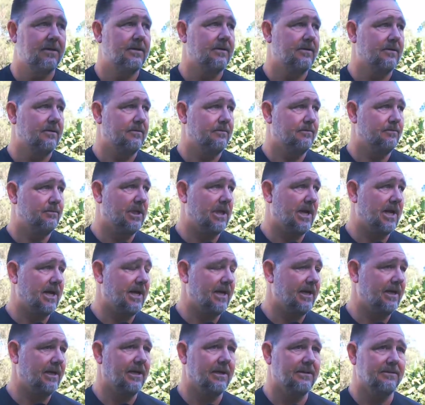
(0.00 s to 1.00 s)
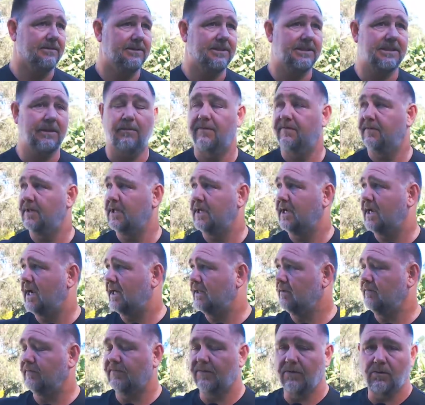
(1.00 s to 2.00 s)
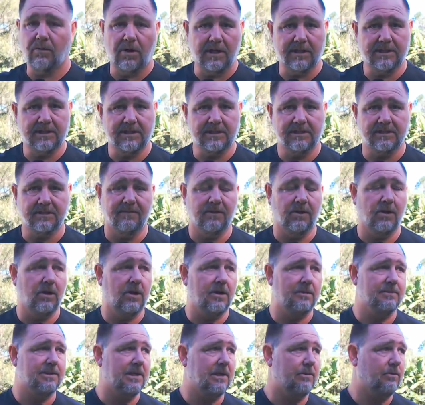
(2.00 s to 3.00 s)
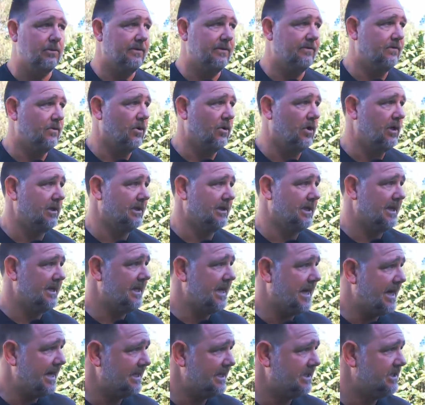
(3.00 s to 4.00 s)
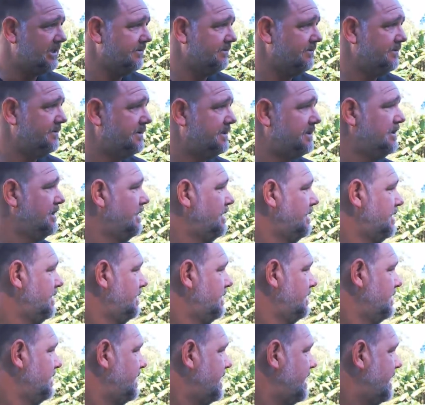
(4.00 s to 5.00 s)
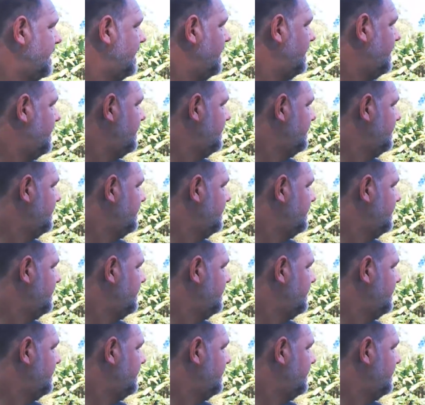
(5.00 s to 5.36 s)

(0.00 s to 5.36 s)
play, and some of the other varieties of limes that we've got and the natives. Yeah,